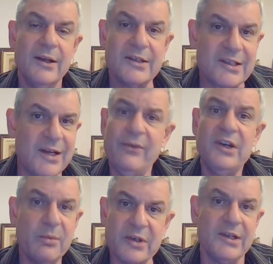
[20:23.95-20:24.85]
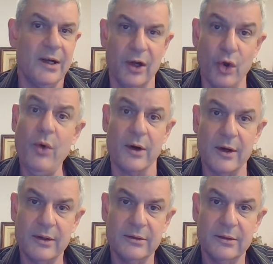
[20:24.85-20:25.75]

70% lower.